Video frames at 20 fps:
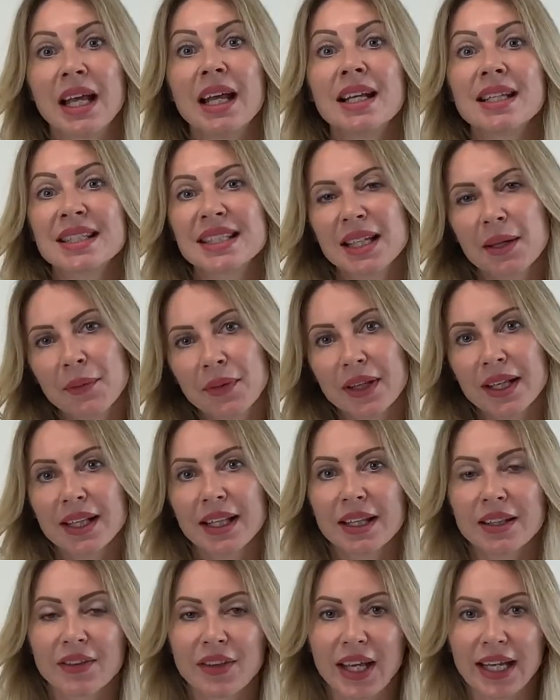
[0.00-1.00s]
Something
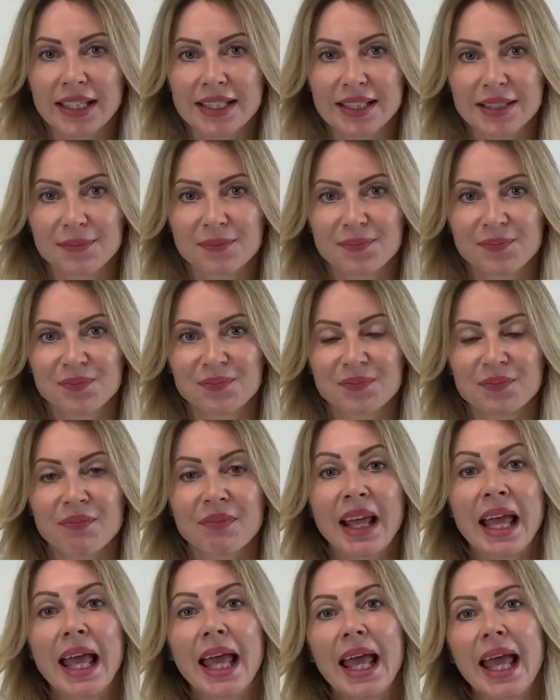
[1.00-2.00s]
like that.
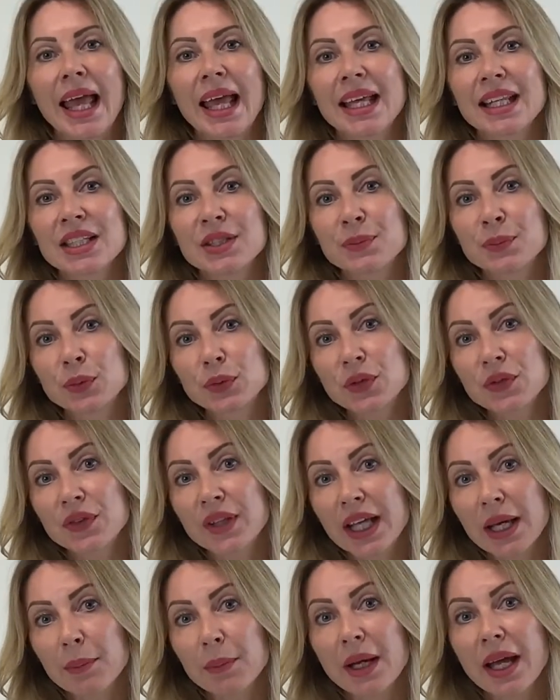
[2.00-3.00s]
And put
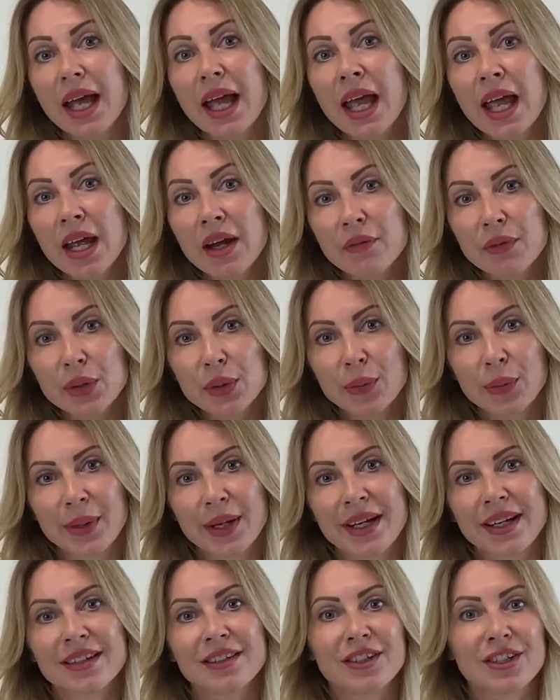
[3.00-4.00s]
them
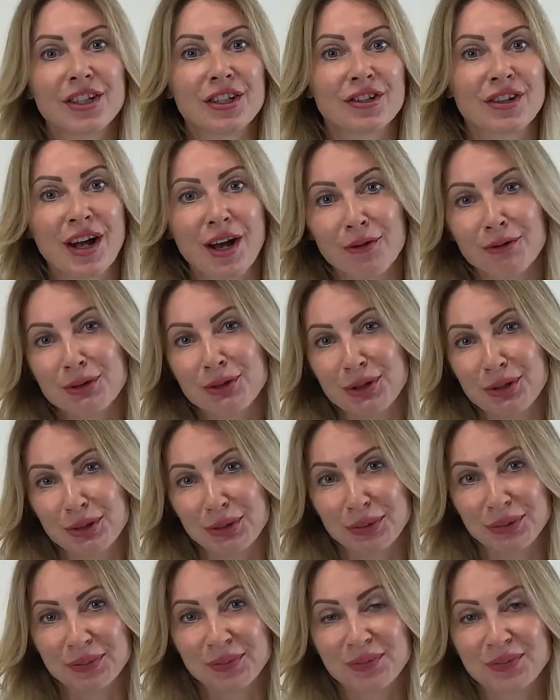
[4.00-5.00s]
everywhere around
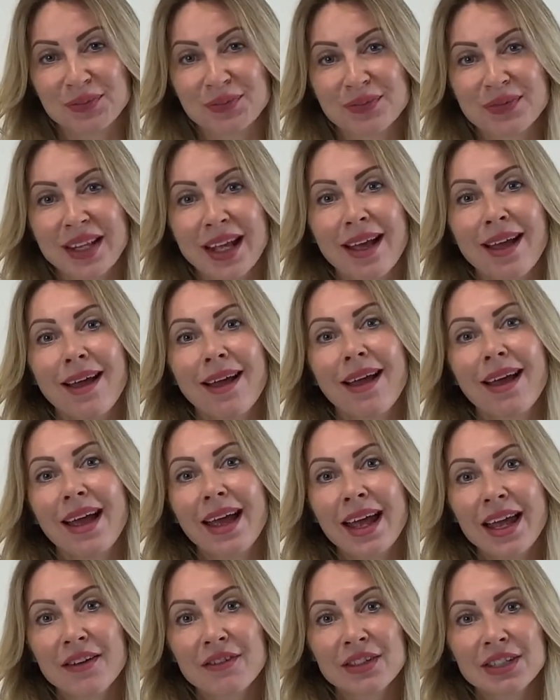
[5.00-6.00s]
you.
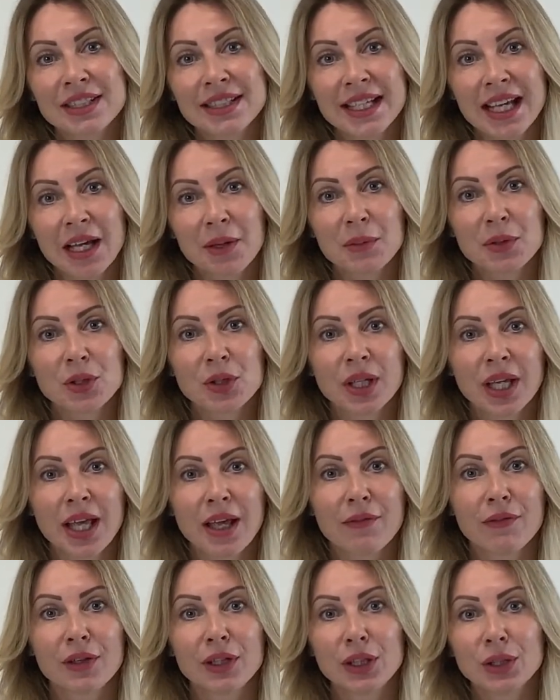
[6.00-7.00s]
Every time you
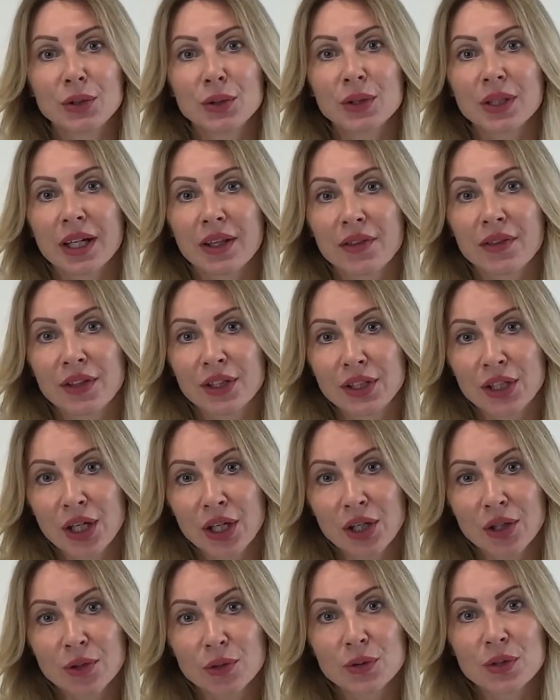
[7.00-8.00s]
have a look at the
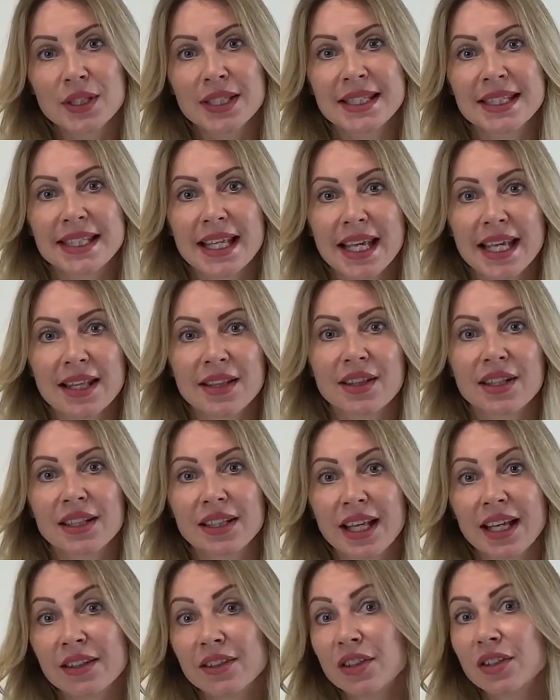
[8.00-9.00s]
note, say the
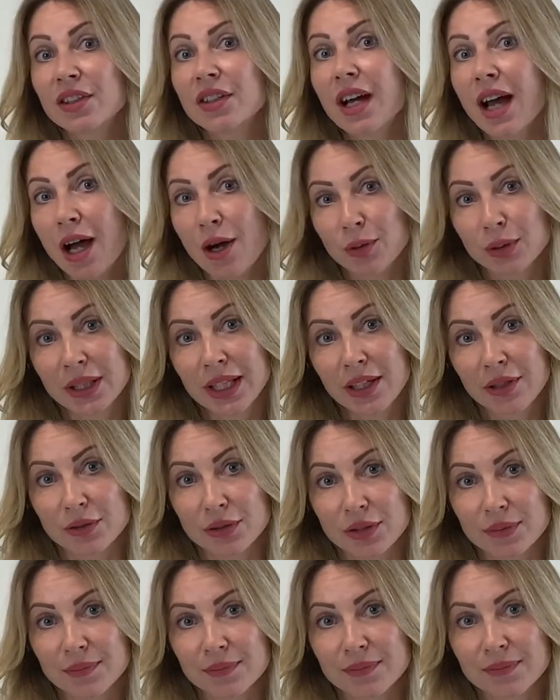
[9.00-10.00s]
letter out
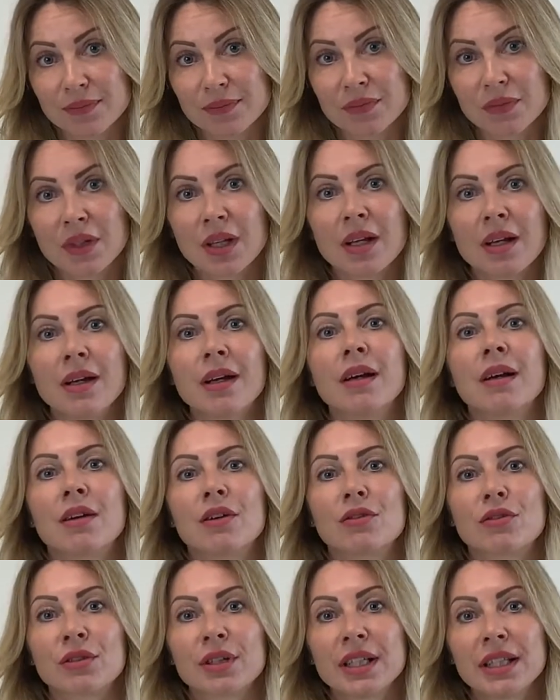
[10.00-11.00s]
loud.
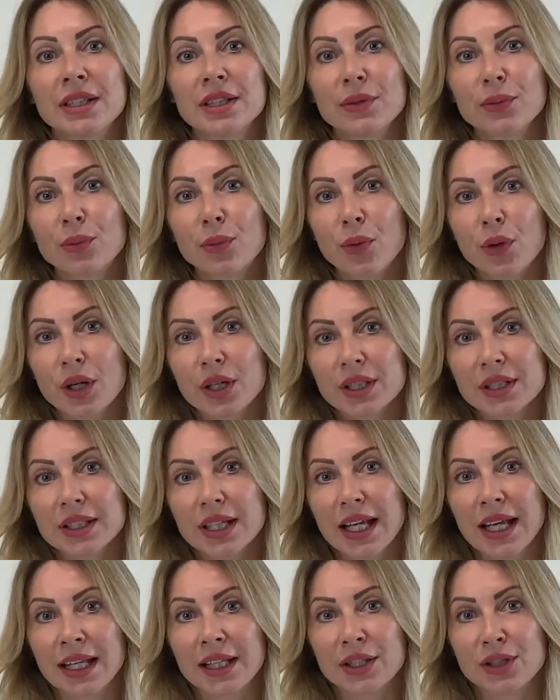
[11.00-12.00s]
Read the word
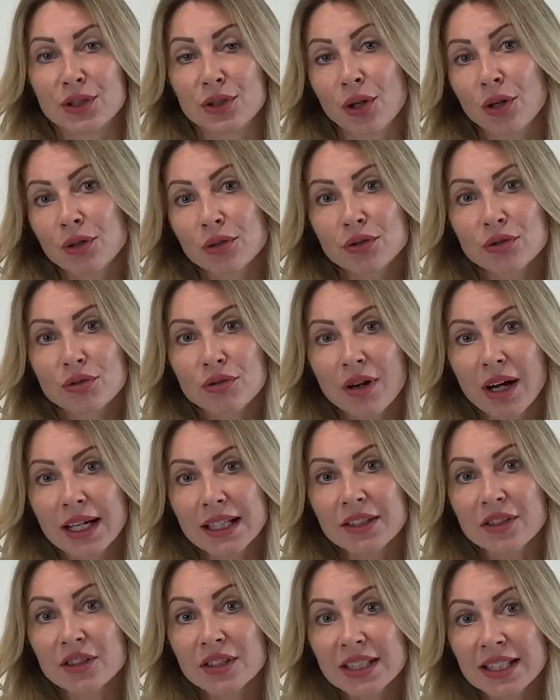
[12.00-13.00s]
and don't
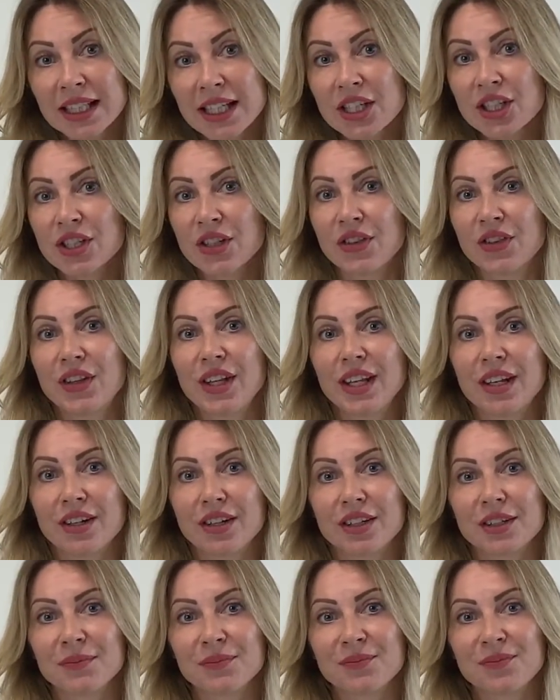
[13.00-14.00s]
write translation
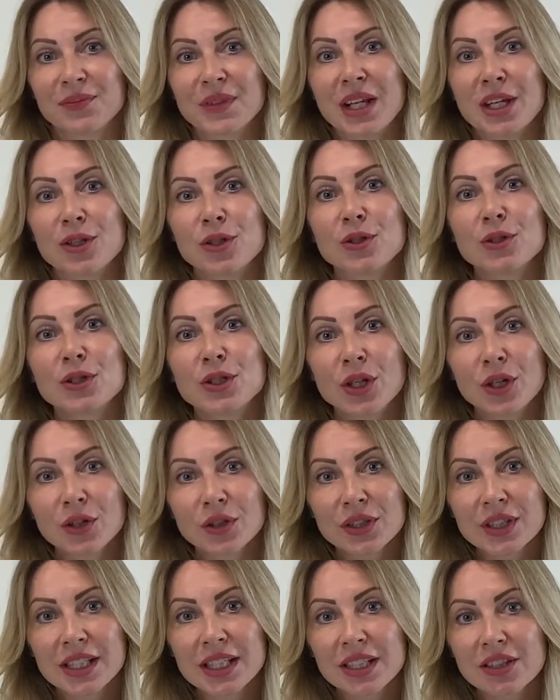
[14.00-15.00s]
there. You
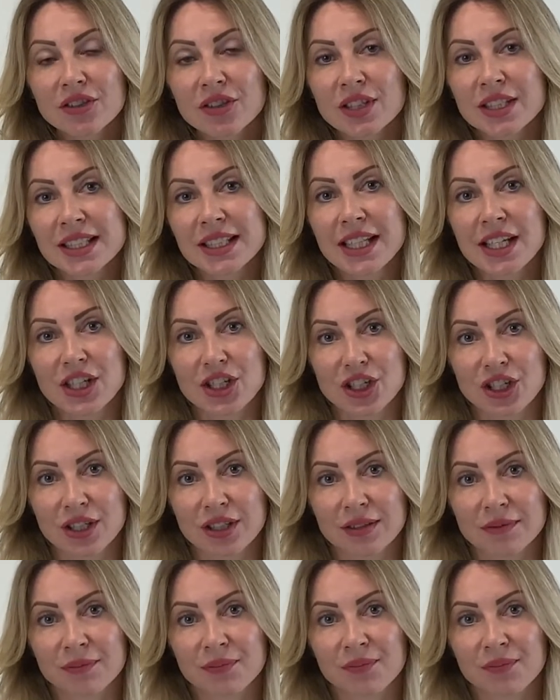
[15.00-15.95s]
don't need translation.